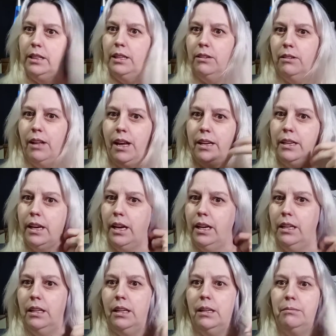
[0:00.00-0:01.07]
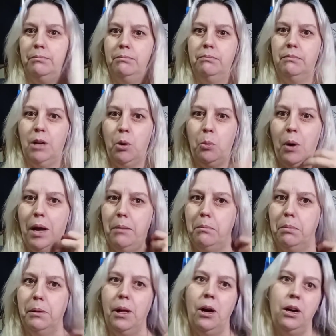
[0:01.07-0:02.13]
They're like a white
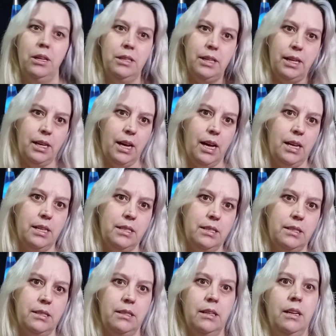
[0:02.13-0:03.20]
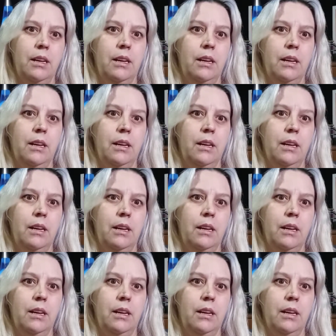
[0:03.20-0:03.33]
blonde, I guess.